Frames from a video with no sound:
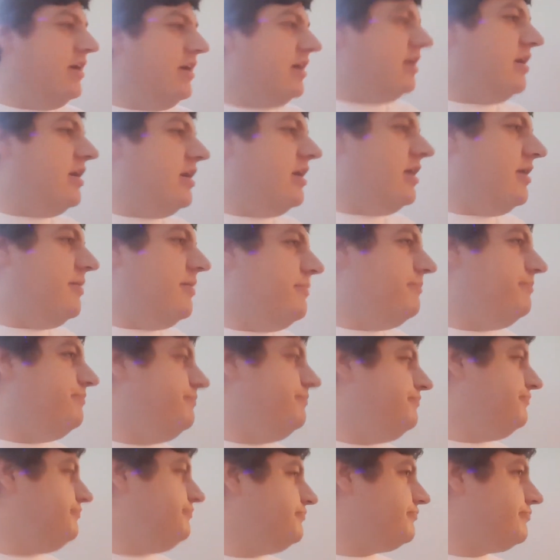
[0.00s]
You know,
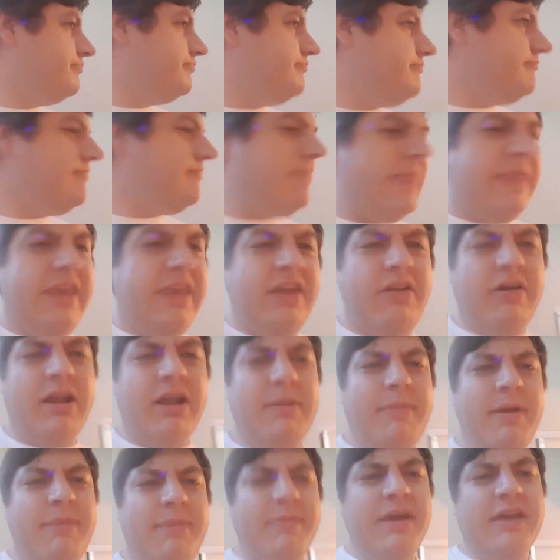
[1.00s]
and I
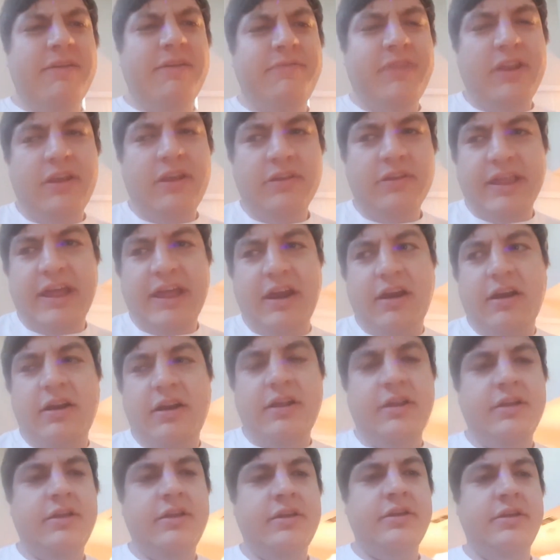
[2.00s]
might make a video later
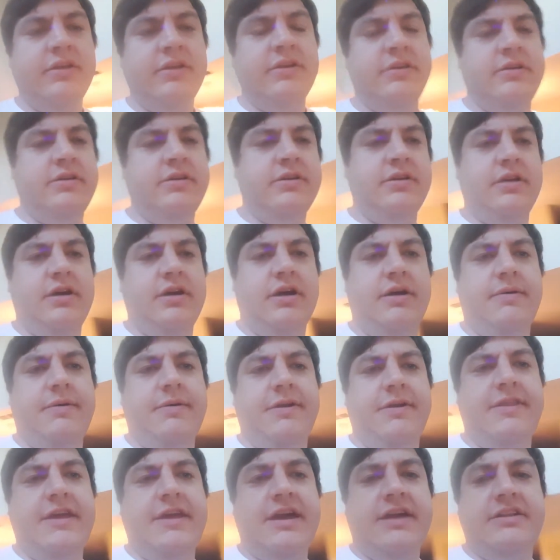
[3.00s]

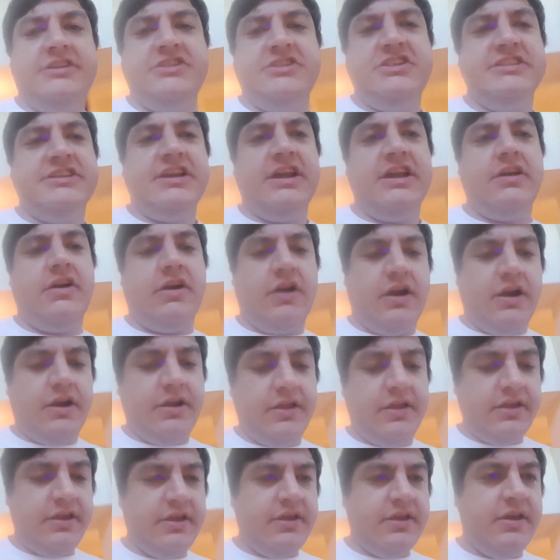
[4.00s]
on that. It's just kind of
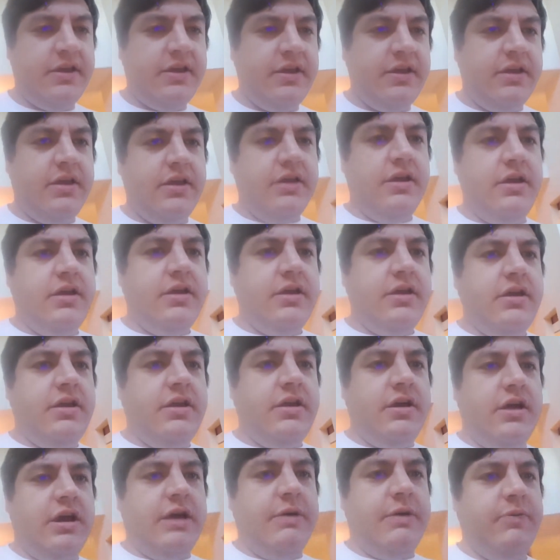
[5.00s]
hard
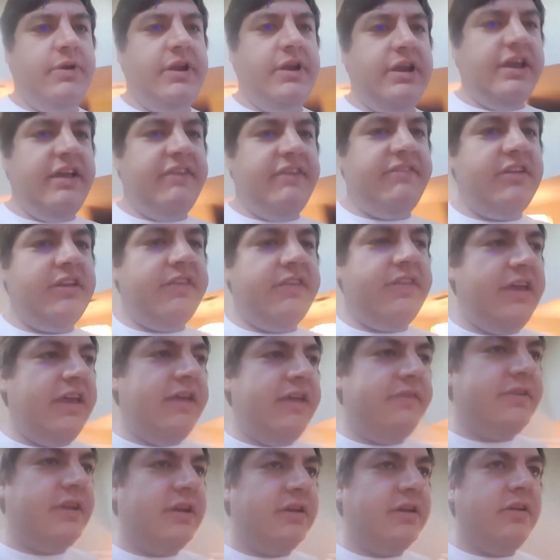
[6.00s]
when it gets into the
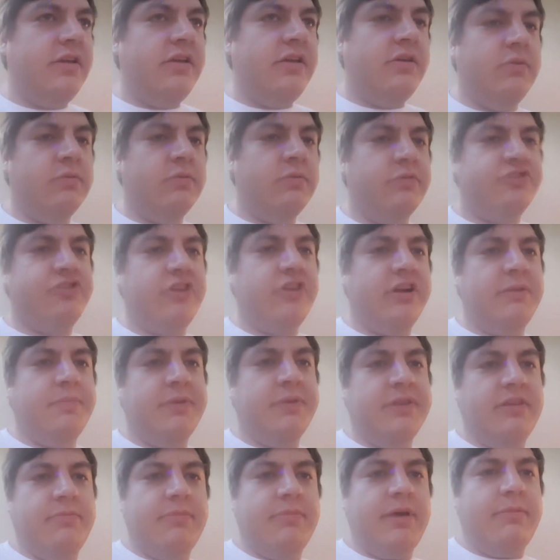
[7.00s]
evening when we're trying to
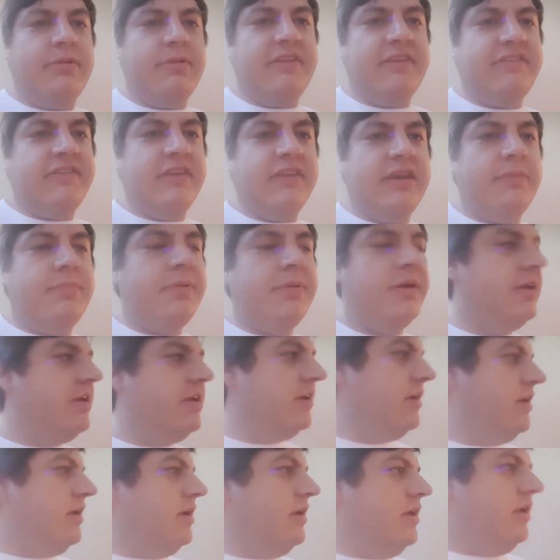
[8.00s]
put the baby to sleep.
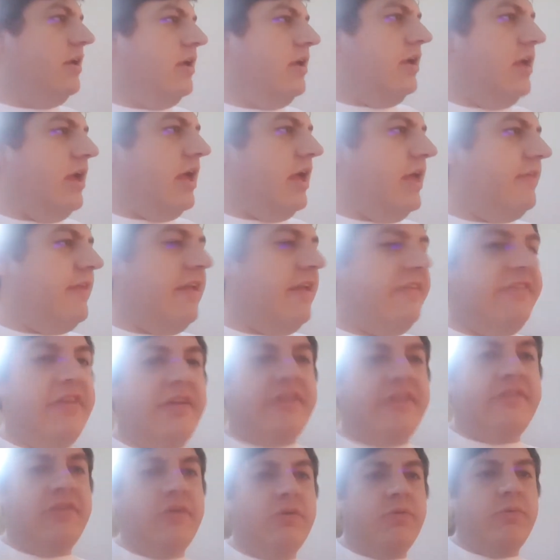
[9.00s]
And that's
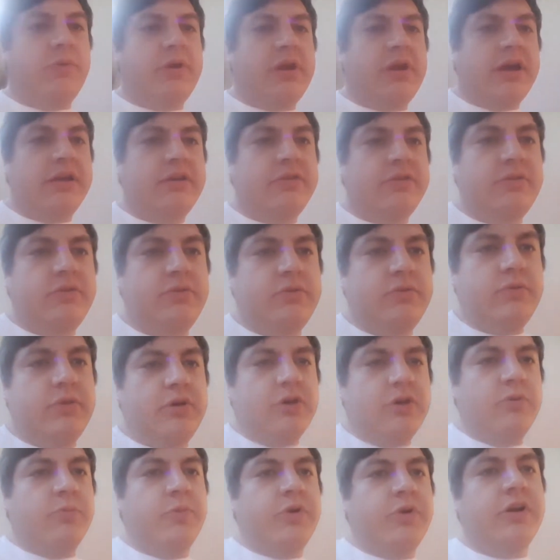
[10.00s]
also when I do
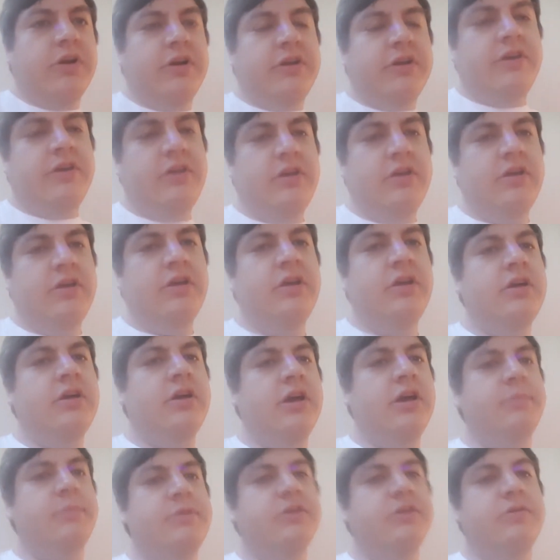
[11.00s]
homework.
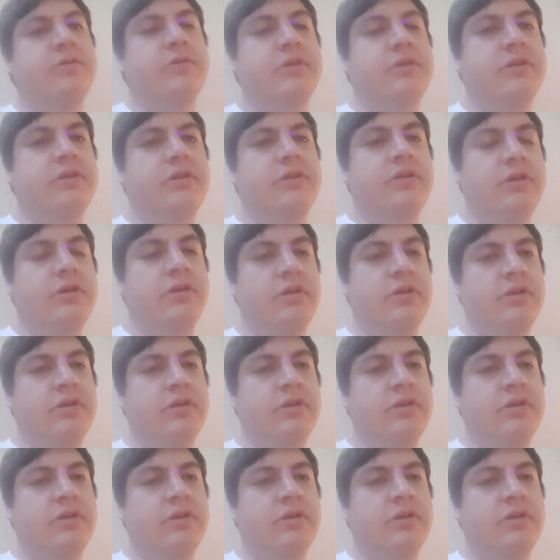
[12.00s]
I'm doing